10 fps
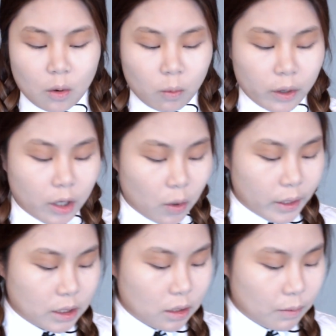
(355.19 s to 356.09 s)
we're
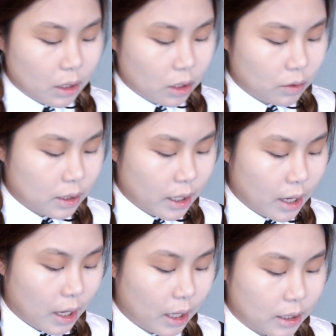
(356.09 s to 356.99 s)
going to be using
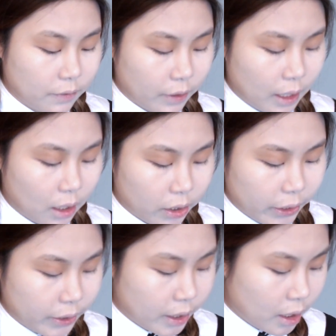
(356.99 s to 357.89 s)
a different
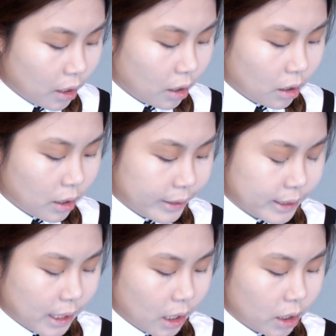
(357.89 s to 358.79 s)
color.
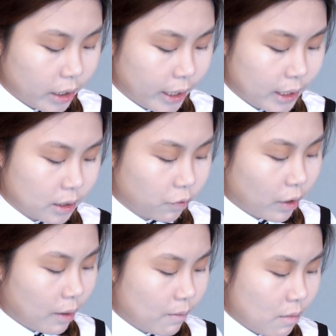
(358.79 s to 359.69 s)
This color is
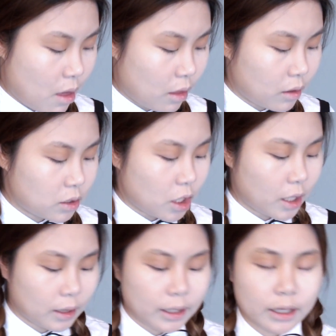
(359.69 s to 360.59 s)
from the
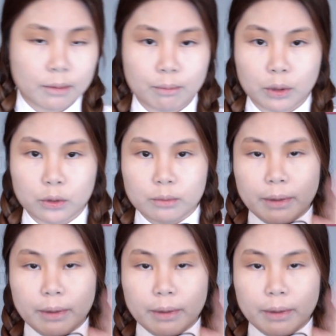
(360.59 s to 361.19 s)
Tartelette in Bloom